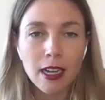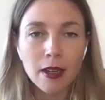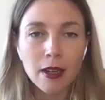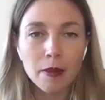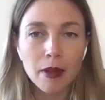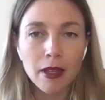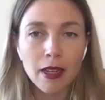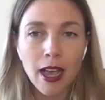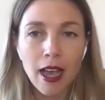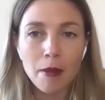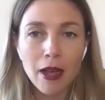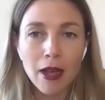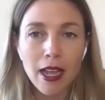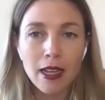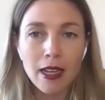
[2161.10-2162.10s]
um, and had
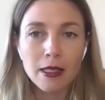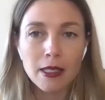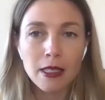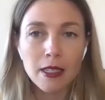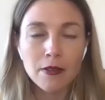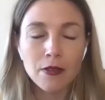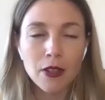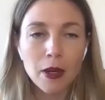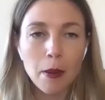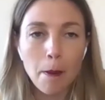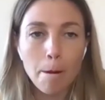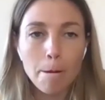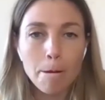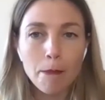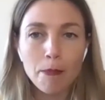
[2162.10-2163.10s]
my hands in different,
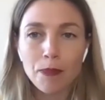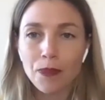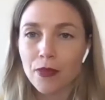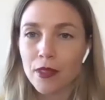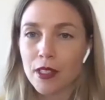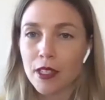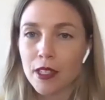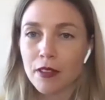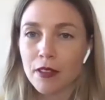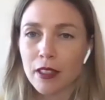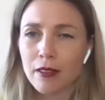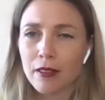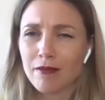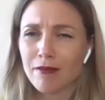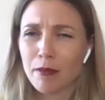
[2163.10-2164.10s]

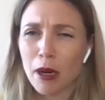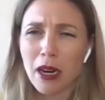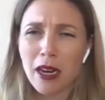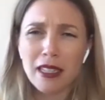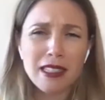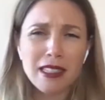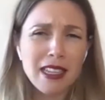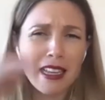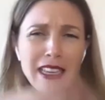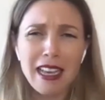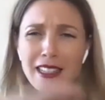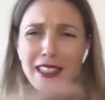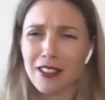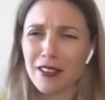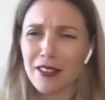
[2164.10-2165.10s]
different pots, I
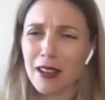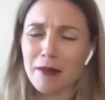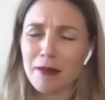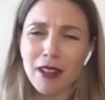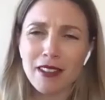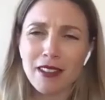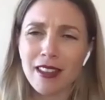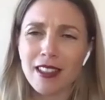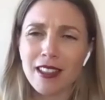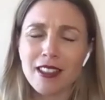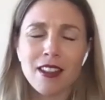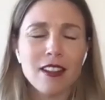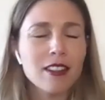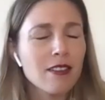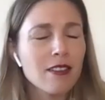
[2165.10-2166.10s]
guess, or I'm not, that's
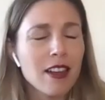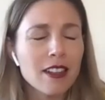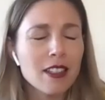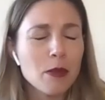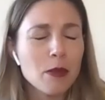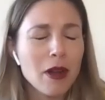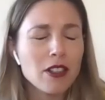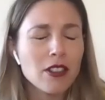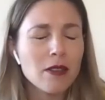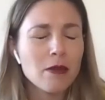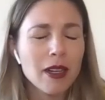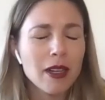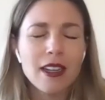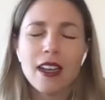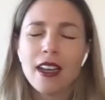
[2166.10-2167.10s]
not the right expression,
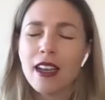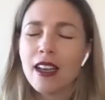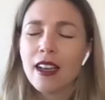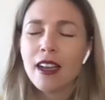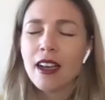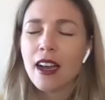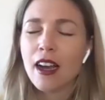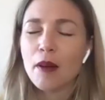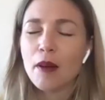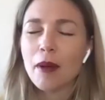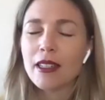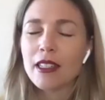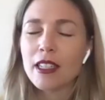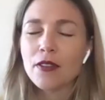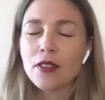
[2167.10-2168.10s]
but, um,
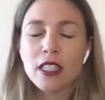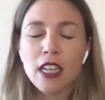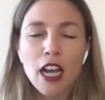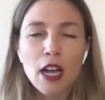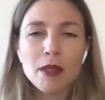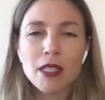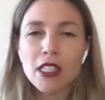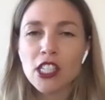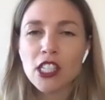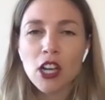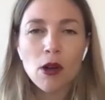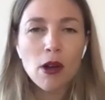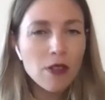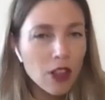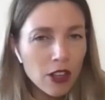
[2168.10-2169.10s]
at different times. And
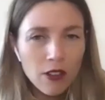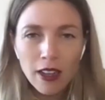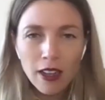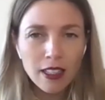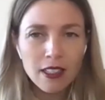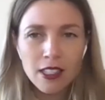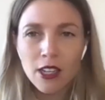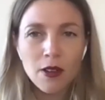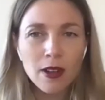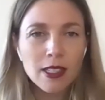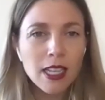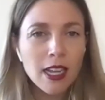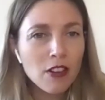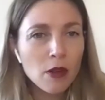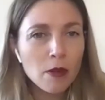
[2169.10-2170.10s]
so have you, Ellie, and so has
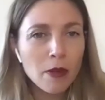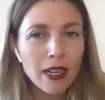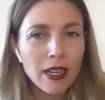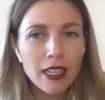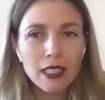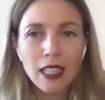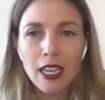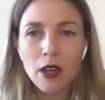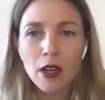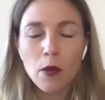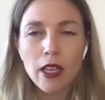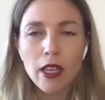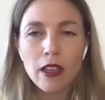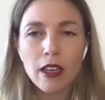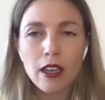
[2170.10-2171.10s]
everybody. Like
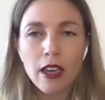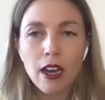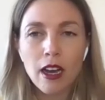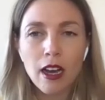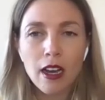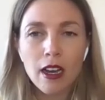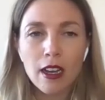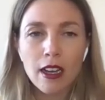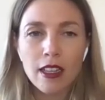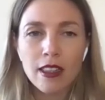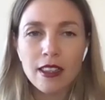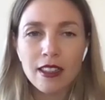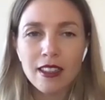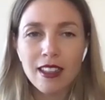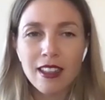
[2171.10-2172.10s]
we, uh,
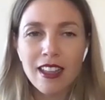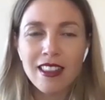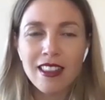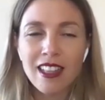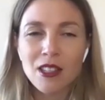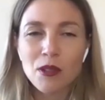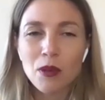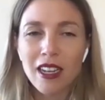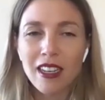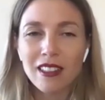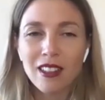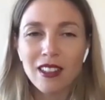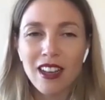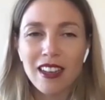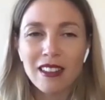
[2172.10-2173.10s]
and, and that's what I,
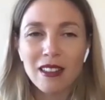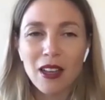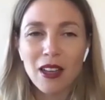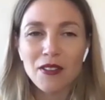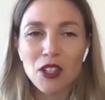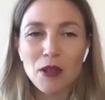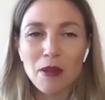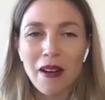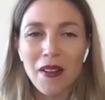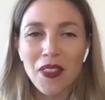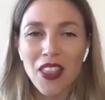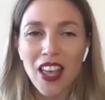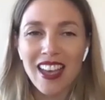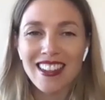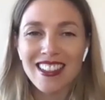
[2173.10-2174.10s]
I loved about
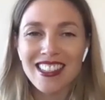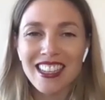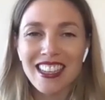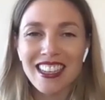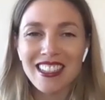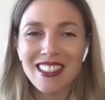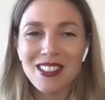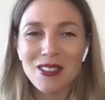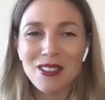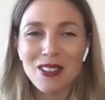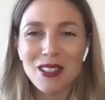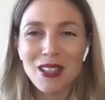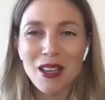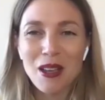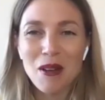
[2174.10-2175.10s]
that, is like, it's
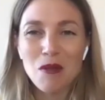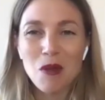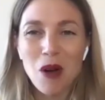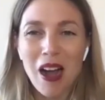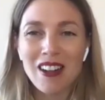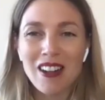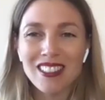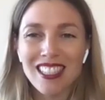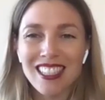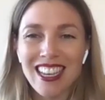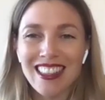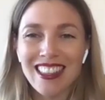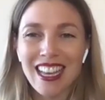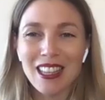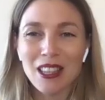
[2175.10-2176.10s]
really wild to
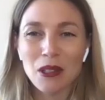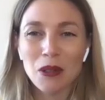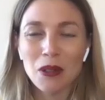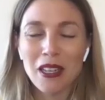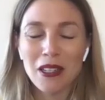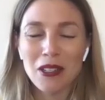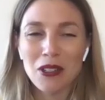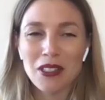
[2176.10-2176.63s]
get that three